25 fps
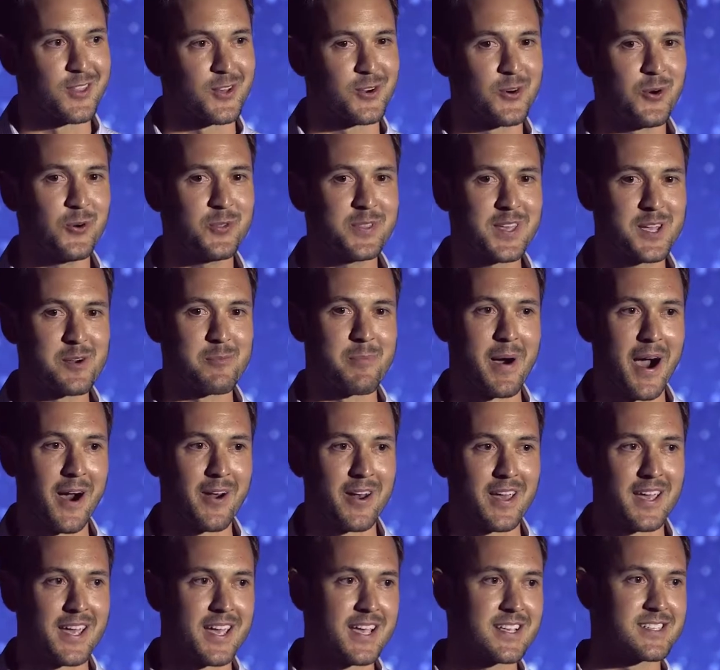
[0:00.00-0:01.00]
The cool thing
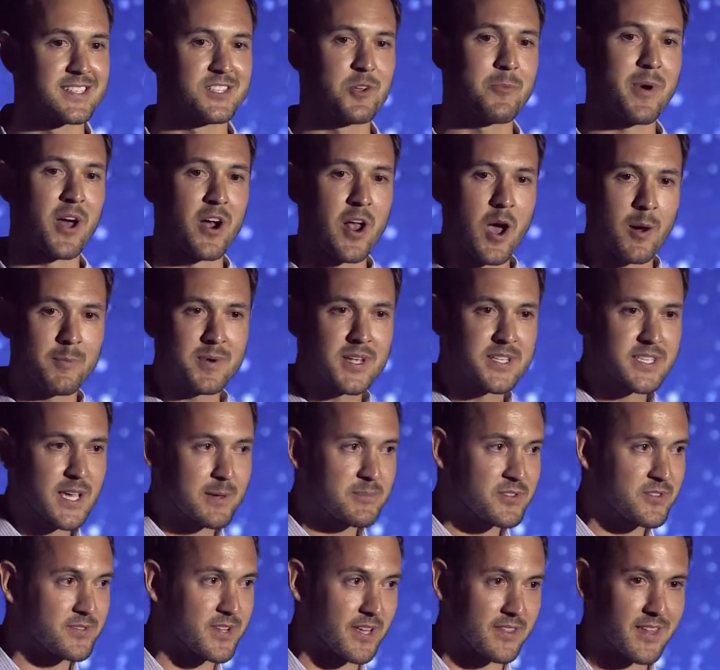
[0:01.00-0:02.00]
about it is no matter how many
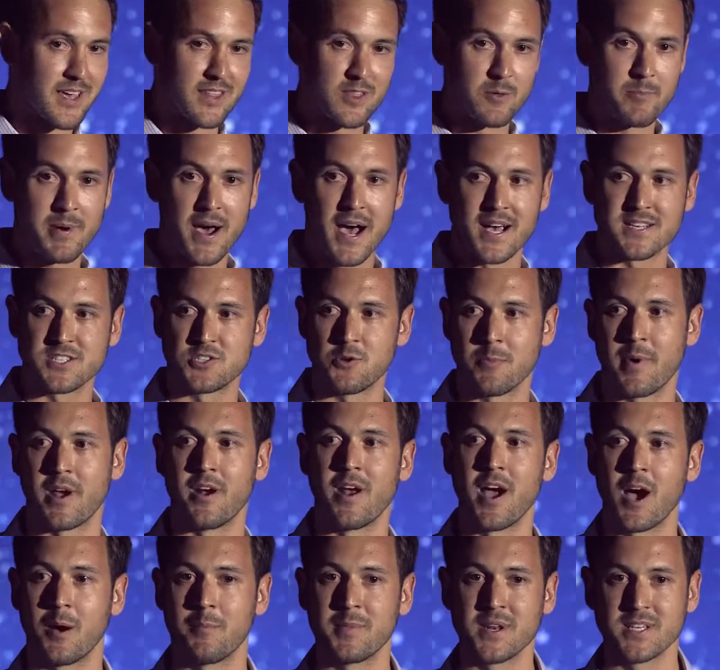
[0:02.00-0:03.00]
times you've done that in the past, no
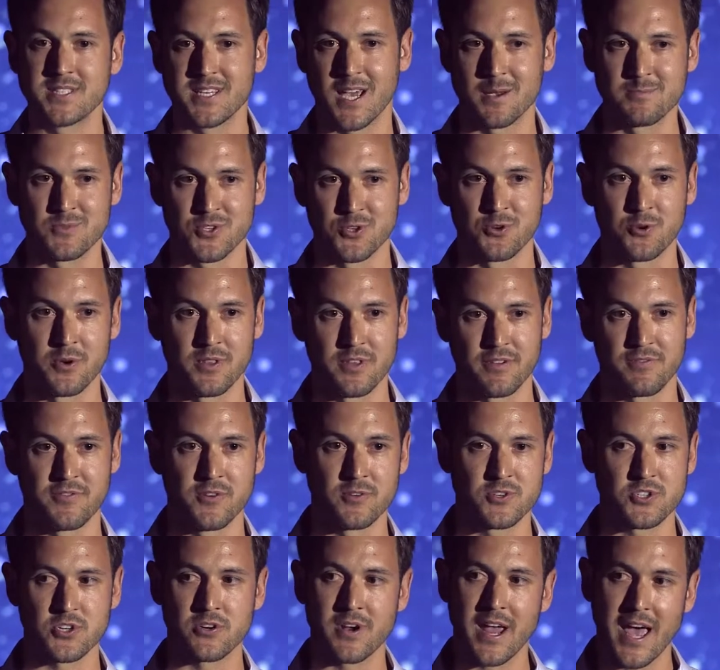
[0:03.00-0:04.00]
matter how many times you do it in the
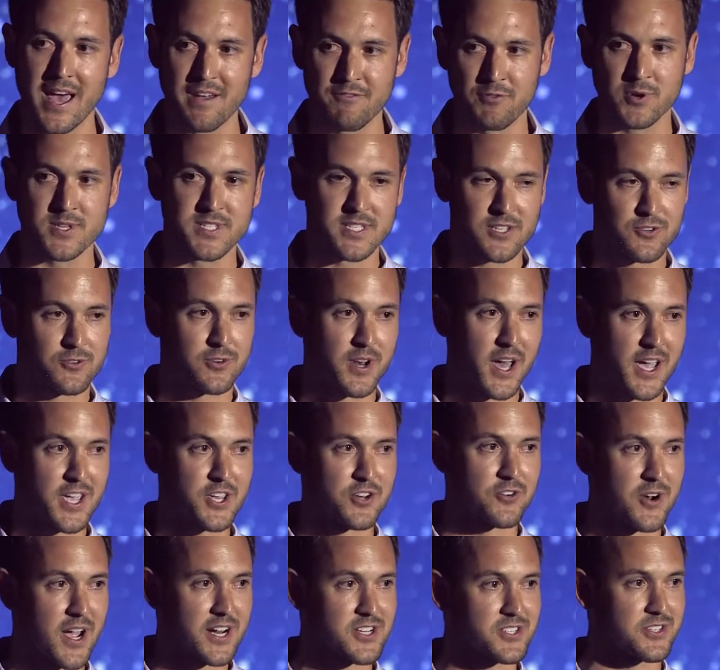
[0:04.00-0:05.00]
future, every single
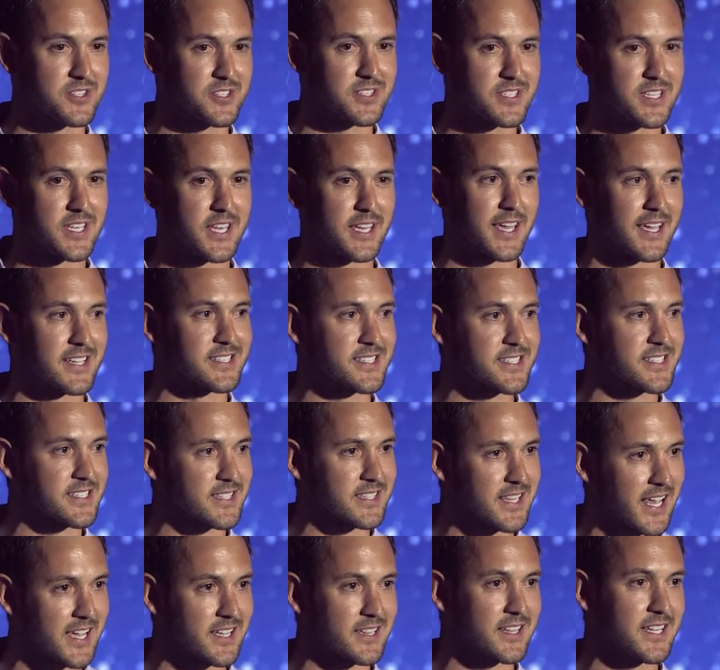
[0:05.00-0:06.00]
night you're actually seeing a
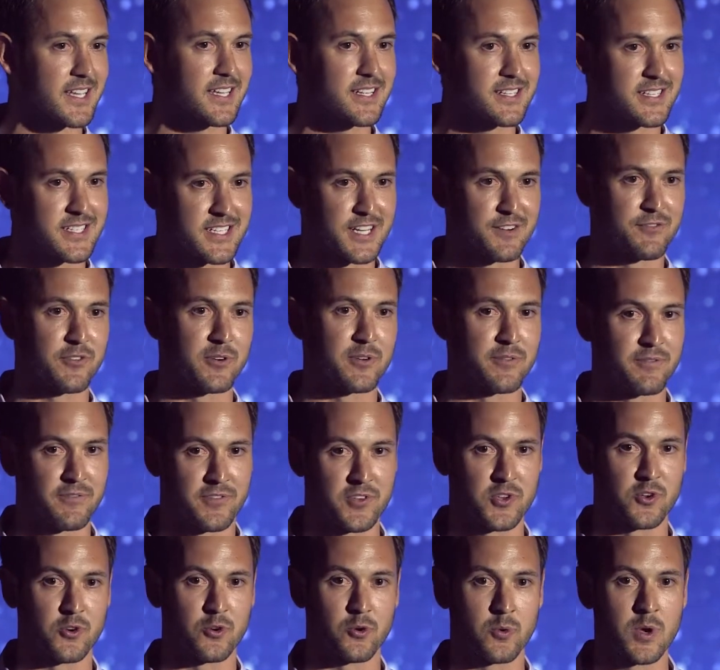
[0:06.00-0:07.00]
slightly different
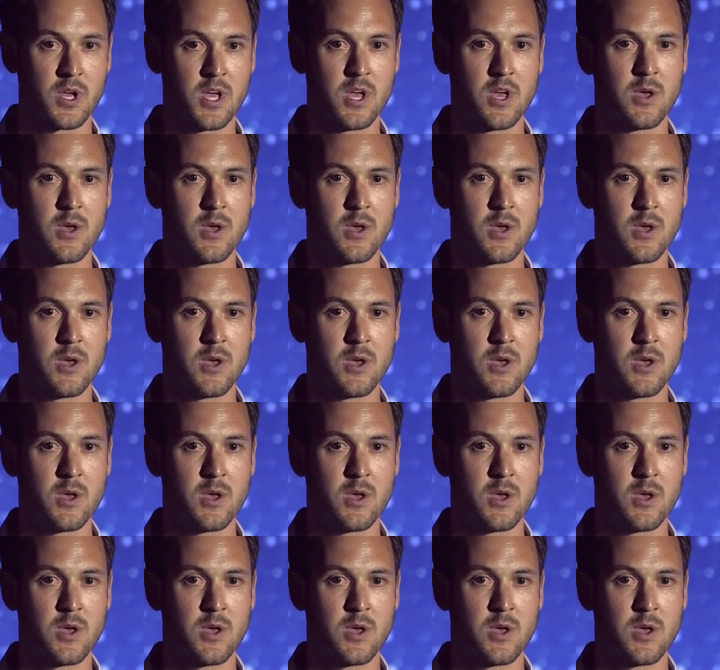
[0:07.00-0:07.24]
view